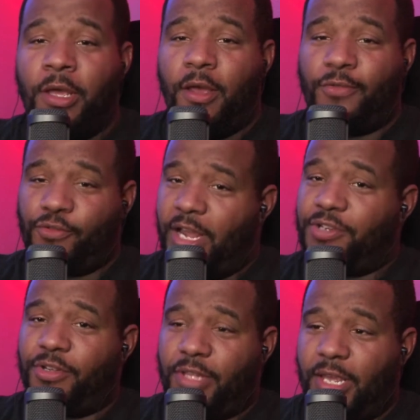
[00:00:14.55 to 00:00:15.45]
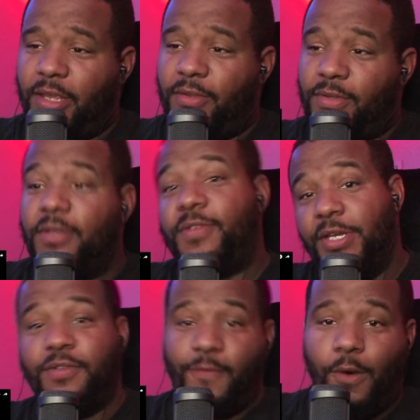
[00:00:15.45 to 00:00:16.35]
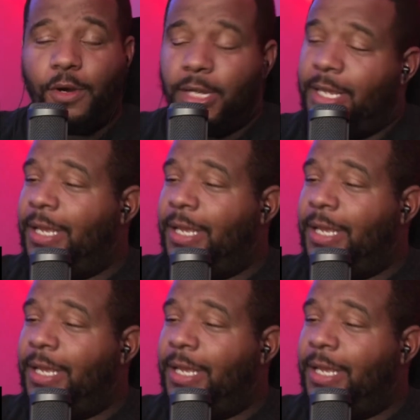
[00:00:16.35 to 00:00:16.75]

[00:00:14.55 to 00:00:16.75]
of stranger things season 4 um